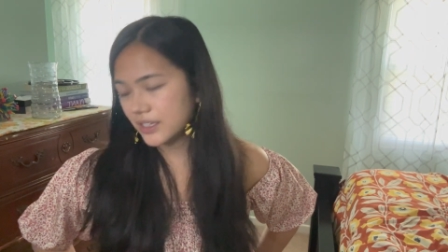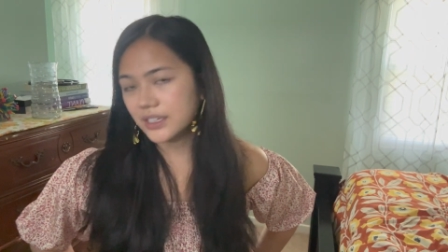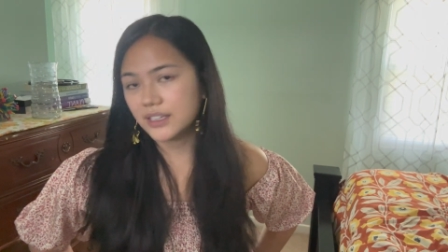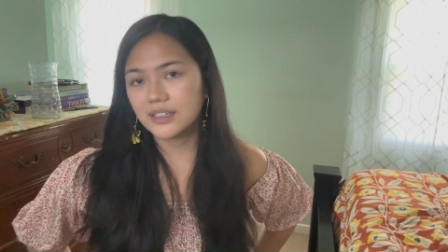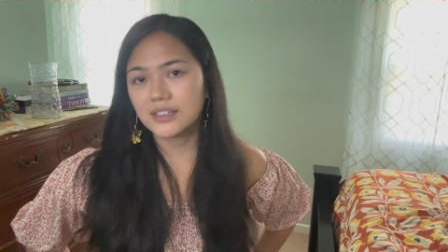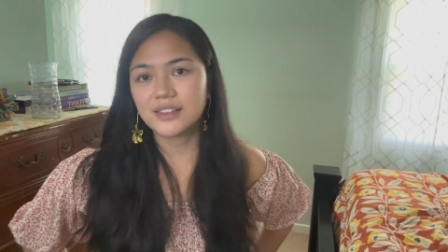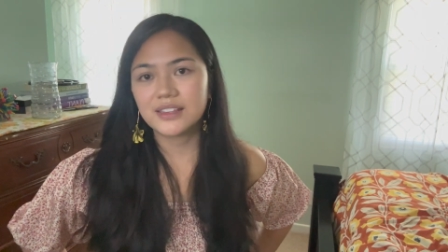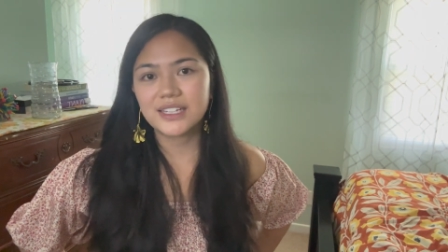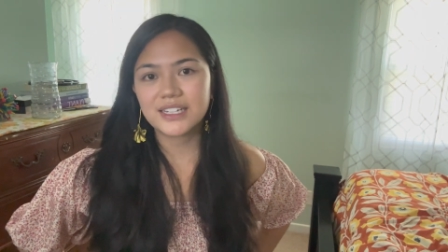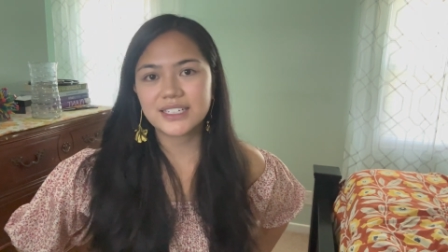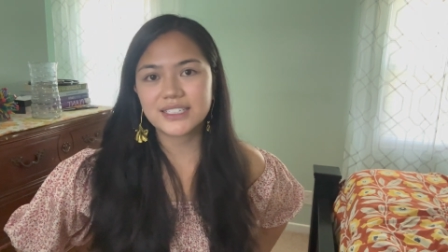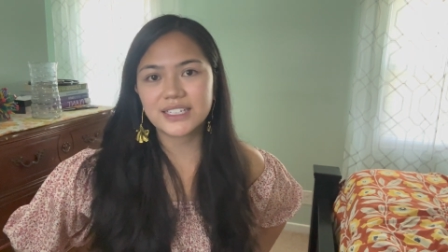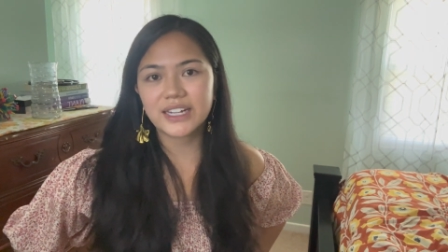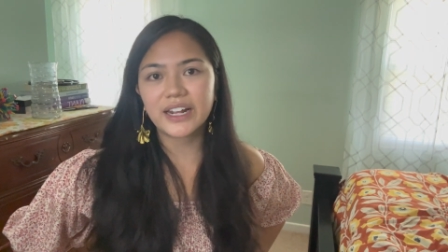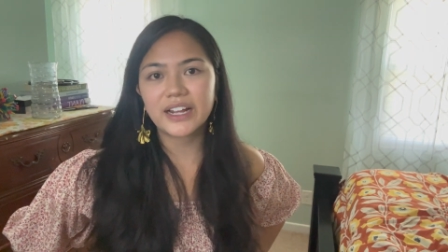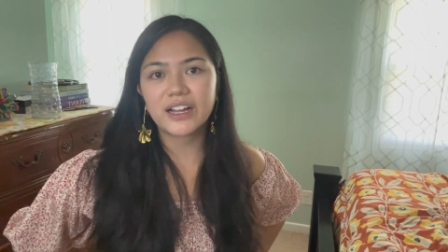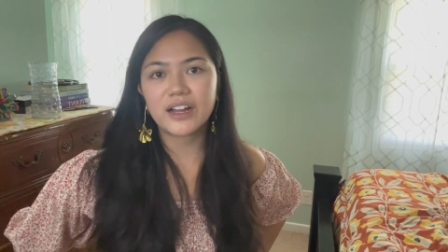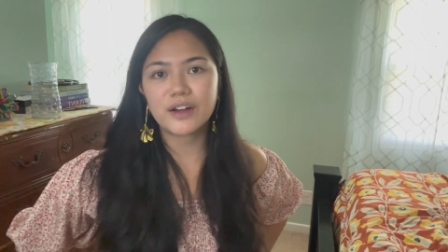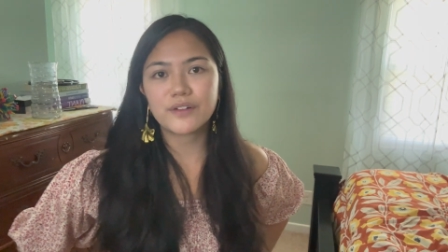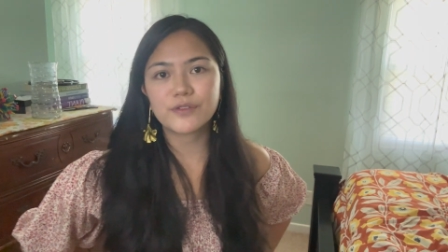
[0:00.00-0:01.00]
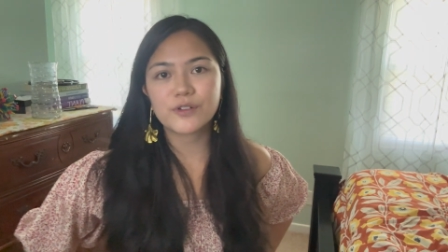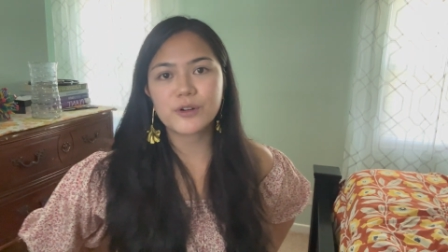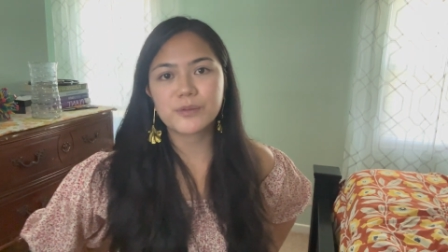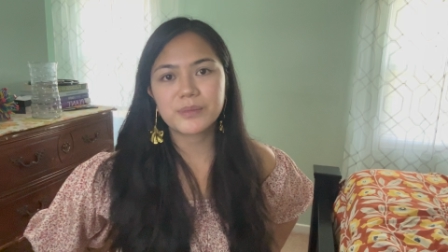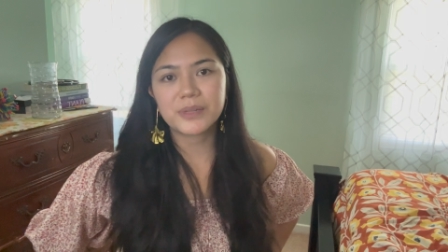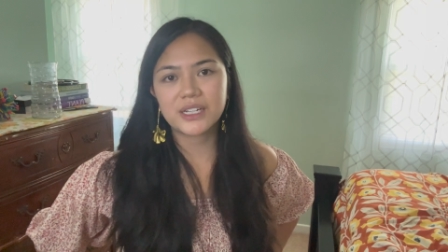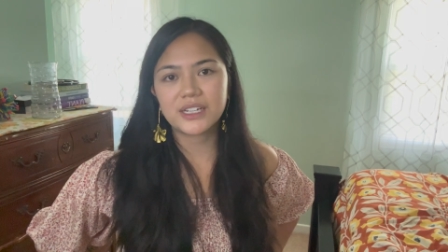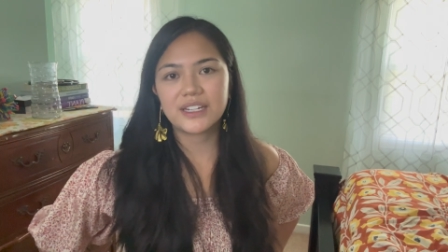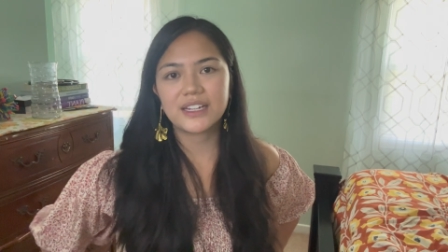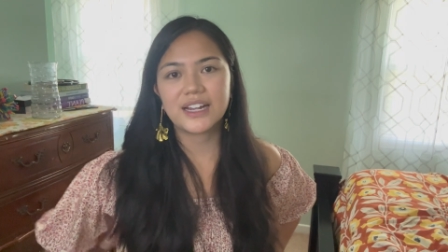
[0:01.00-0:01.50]
the things that I got for
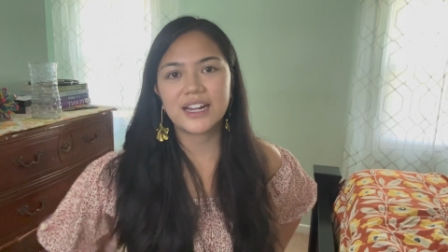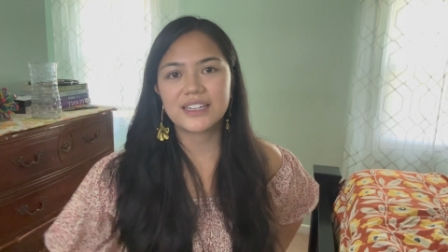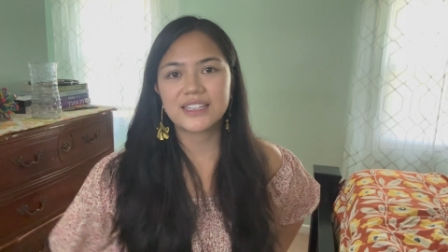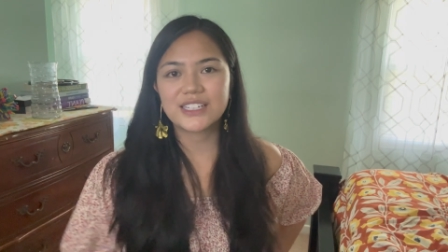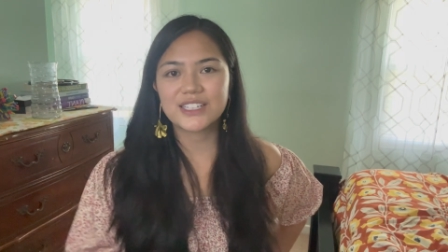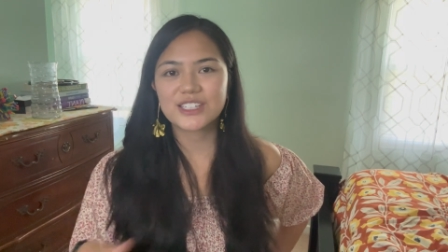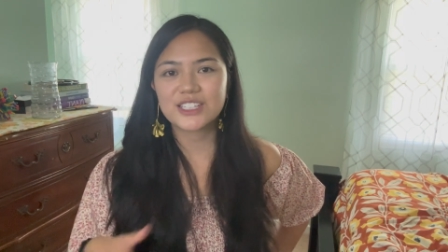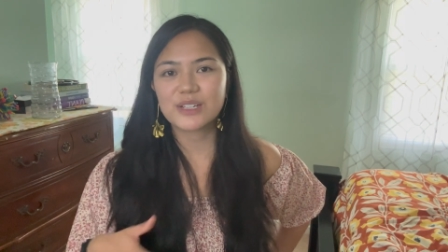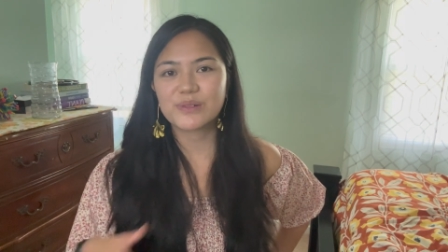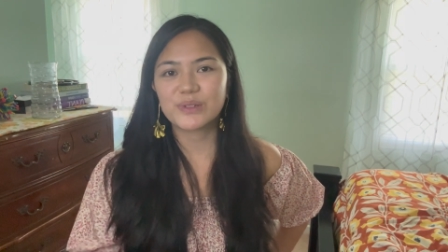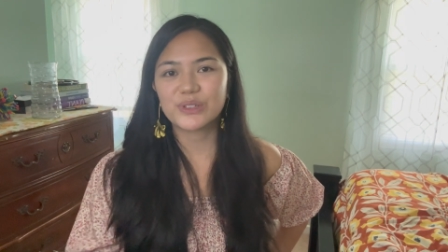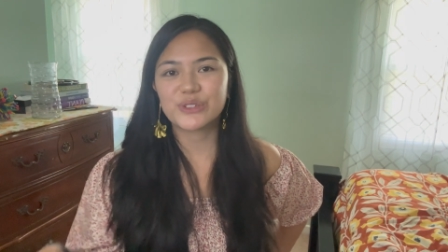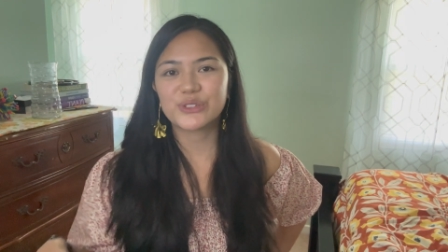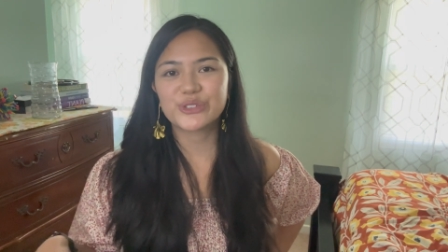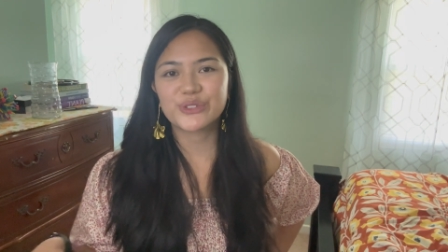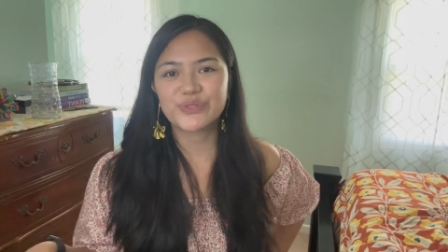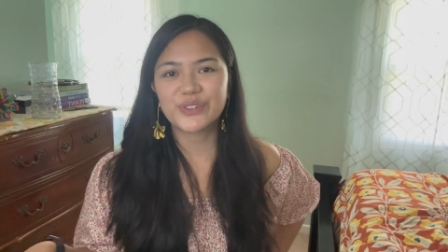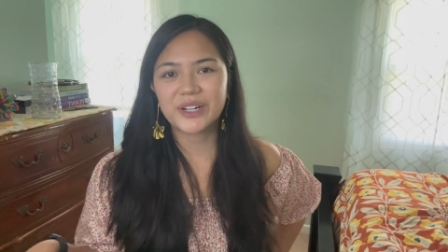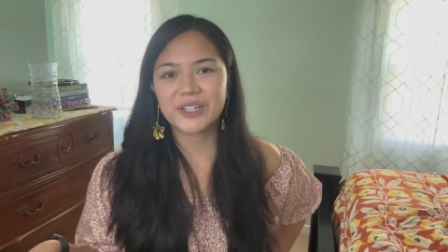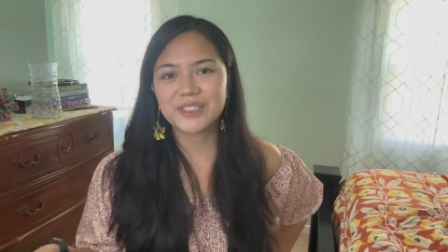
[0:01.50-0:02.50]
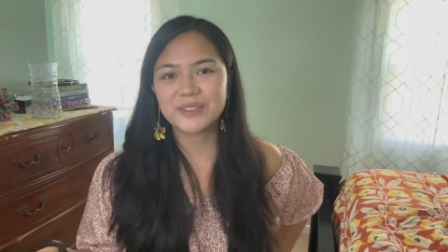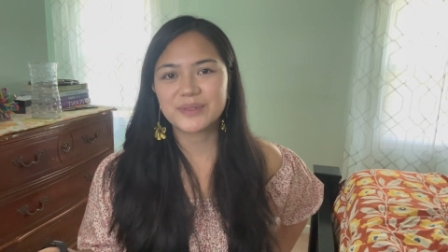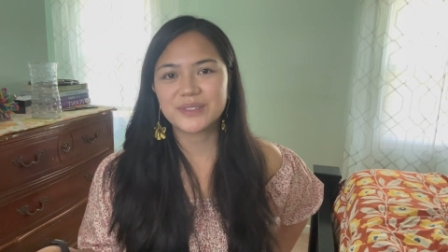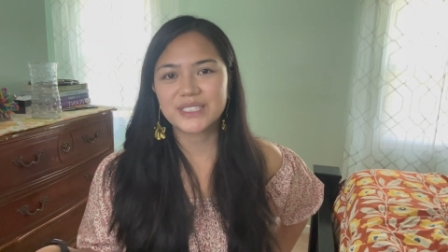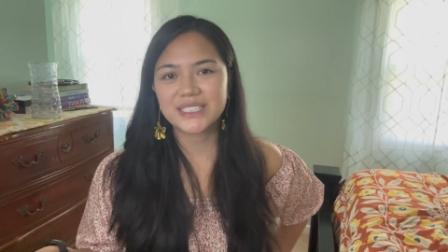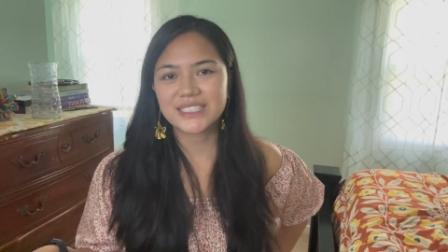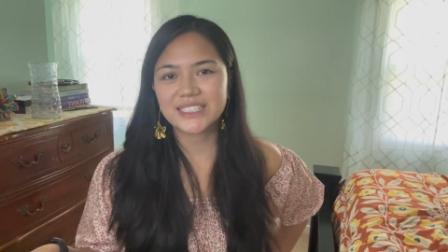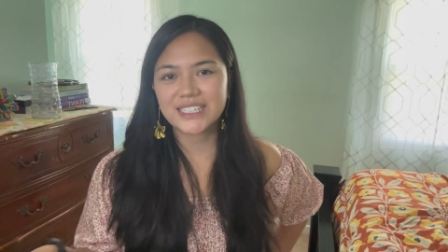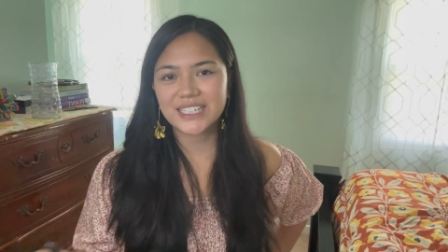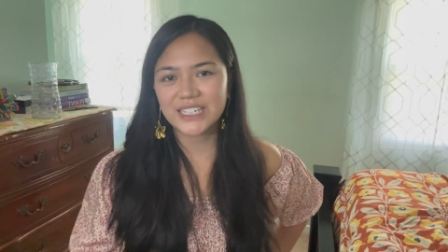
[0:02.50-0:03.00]
me and then some of those fun
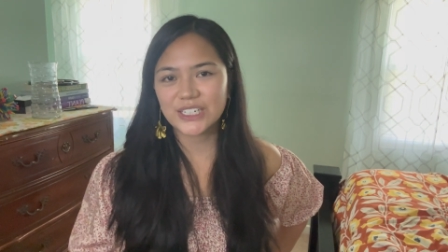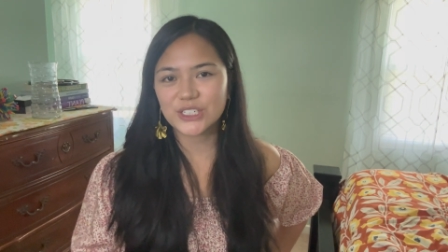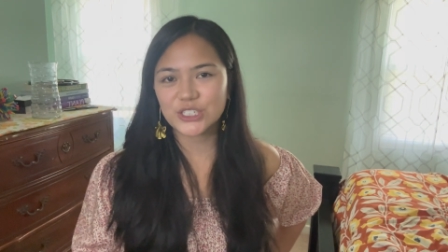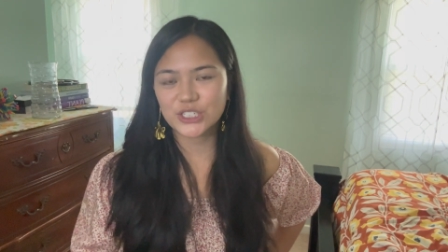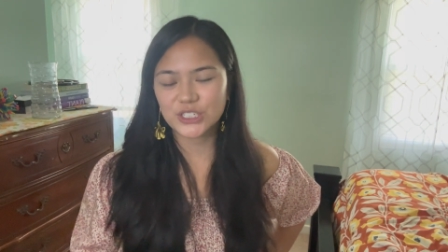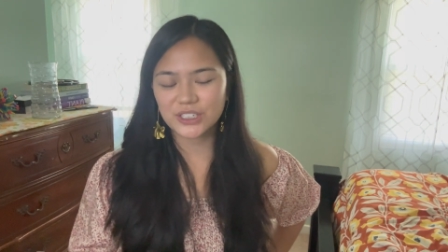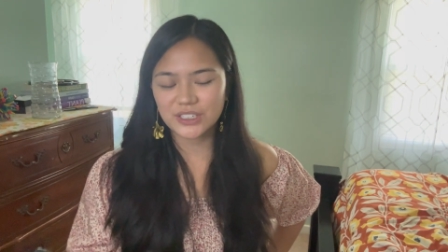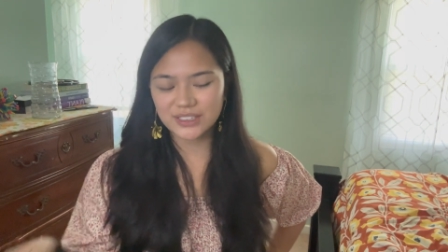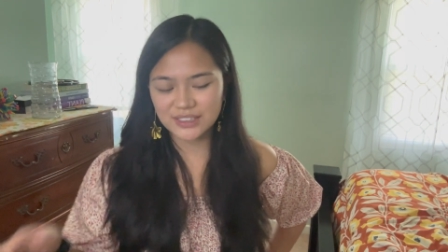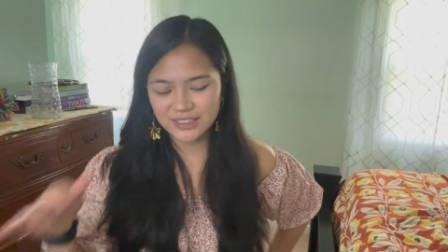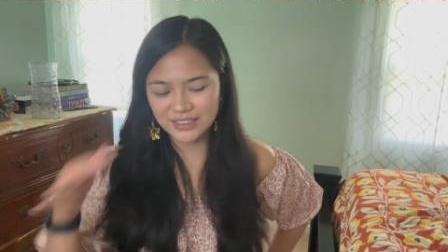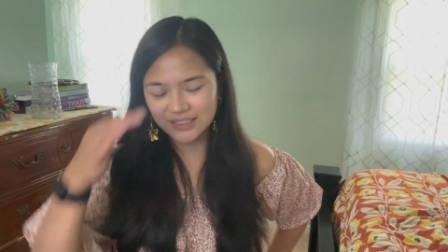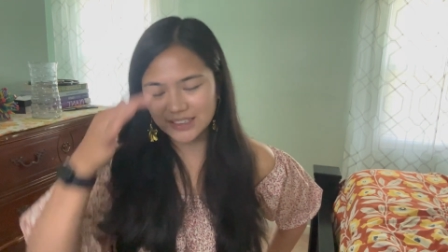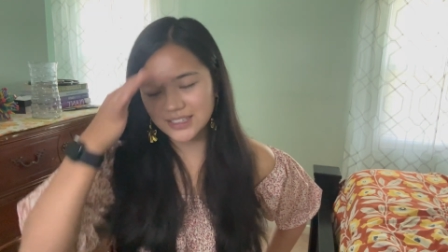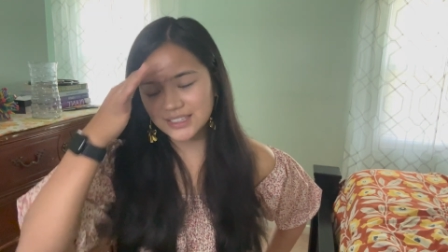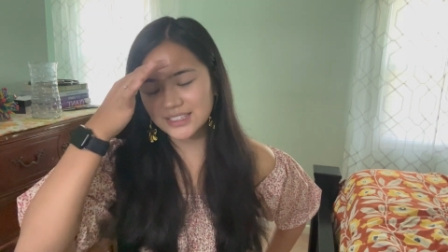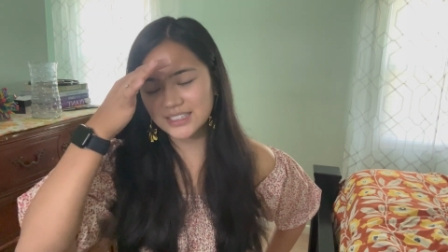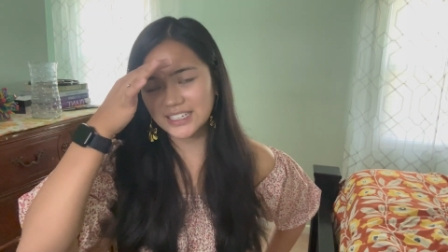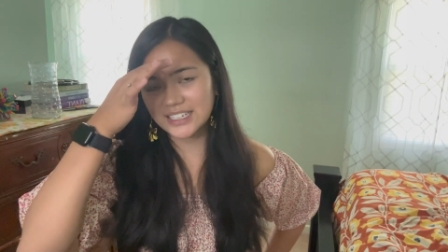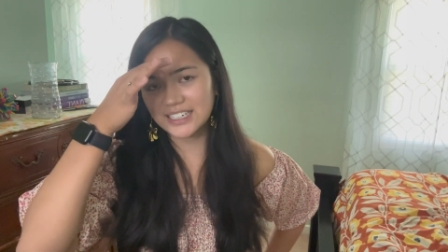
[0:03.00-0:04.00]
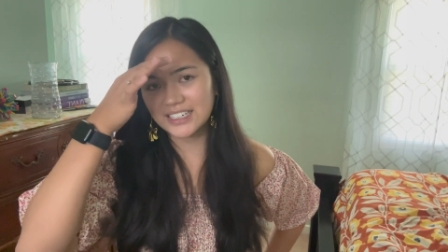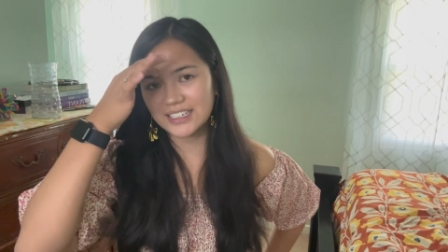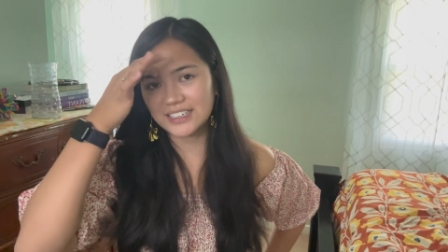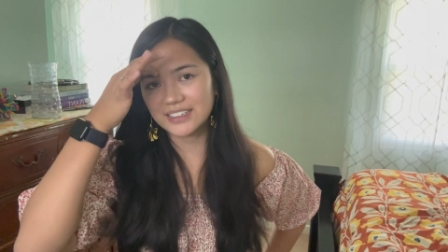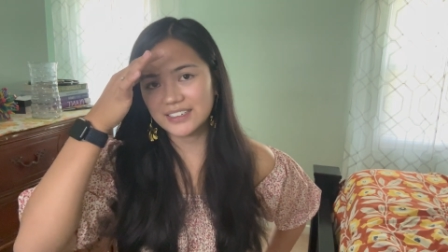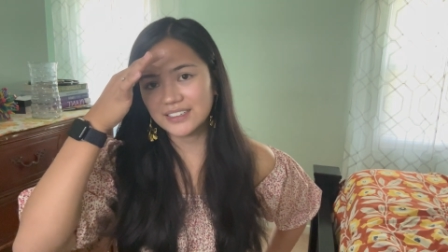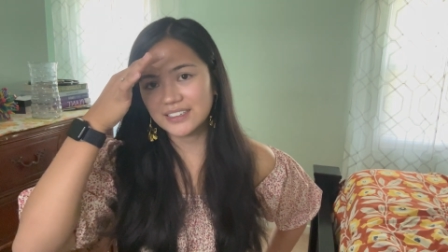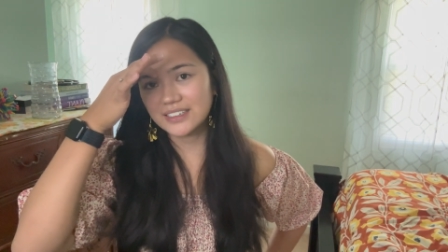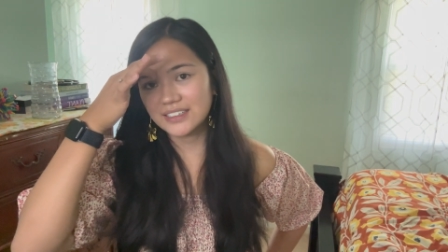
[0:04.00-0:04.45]
t-shirts and see.